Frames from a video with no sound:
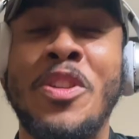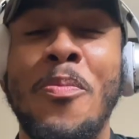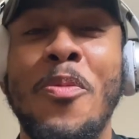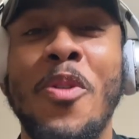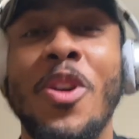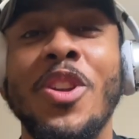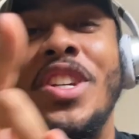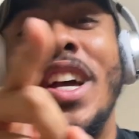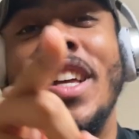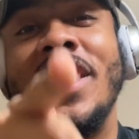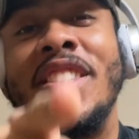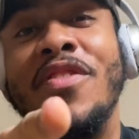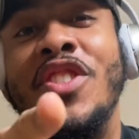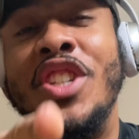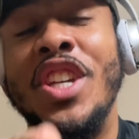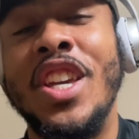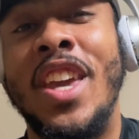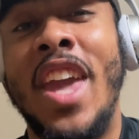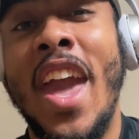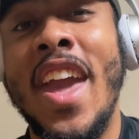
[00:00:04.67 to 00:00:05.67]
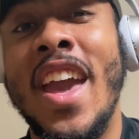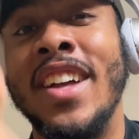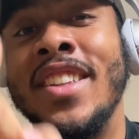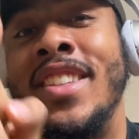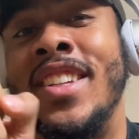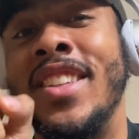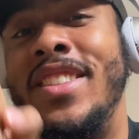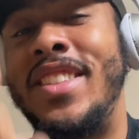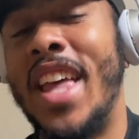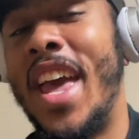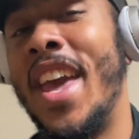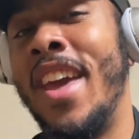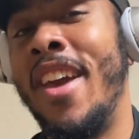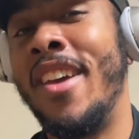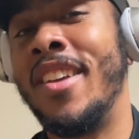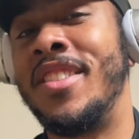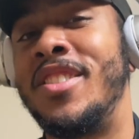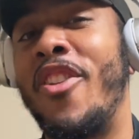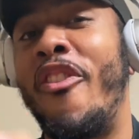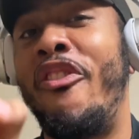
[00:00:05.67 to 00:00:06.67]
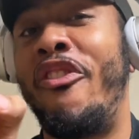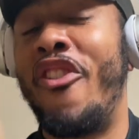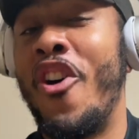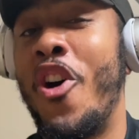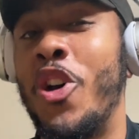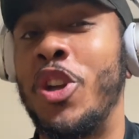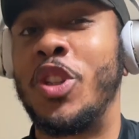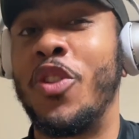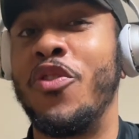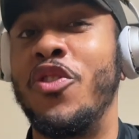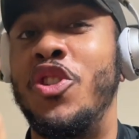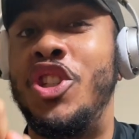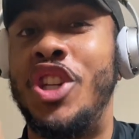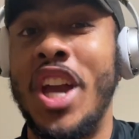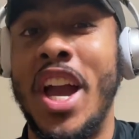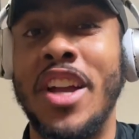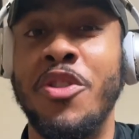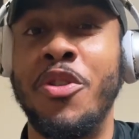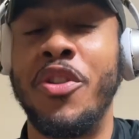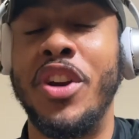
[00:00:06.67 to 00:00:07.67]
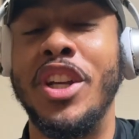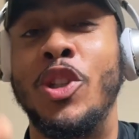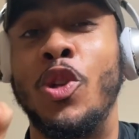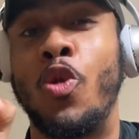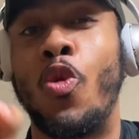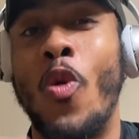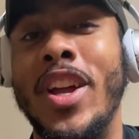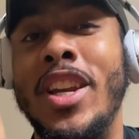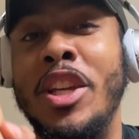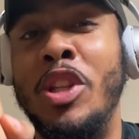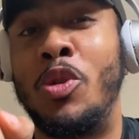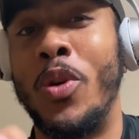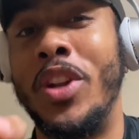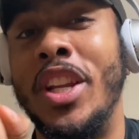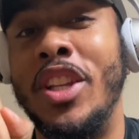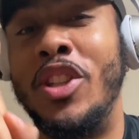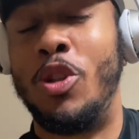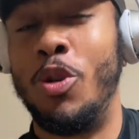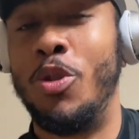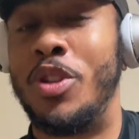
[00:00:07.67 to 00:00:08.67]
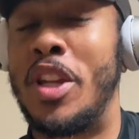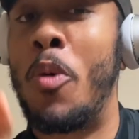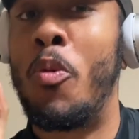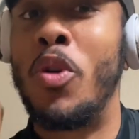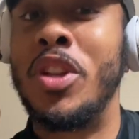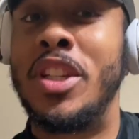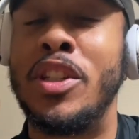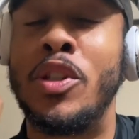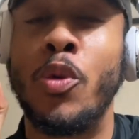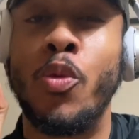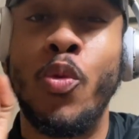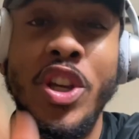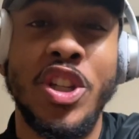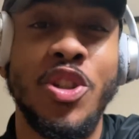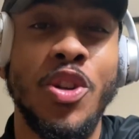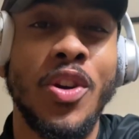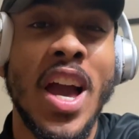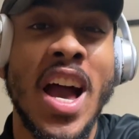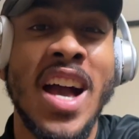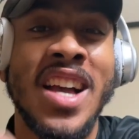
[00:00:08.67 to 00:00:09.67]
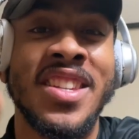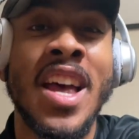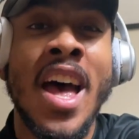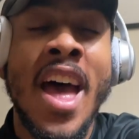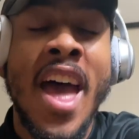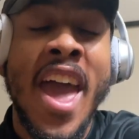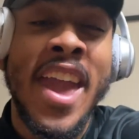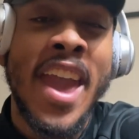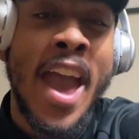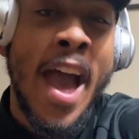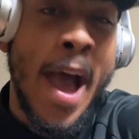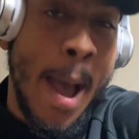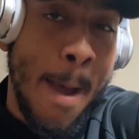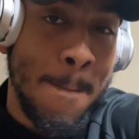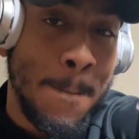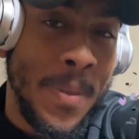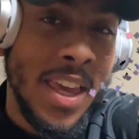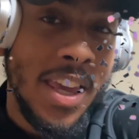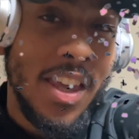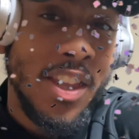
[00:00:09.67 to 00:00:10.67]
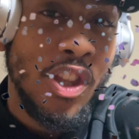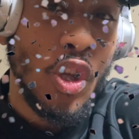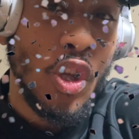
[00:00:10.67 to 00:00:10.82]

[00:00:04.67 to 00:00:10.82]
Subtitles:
boy JancewGK, and today is the 1st of January 2022. So I wanted to wish you guys a happy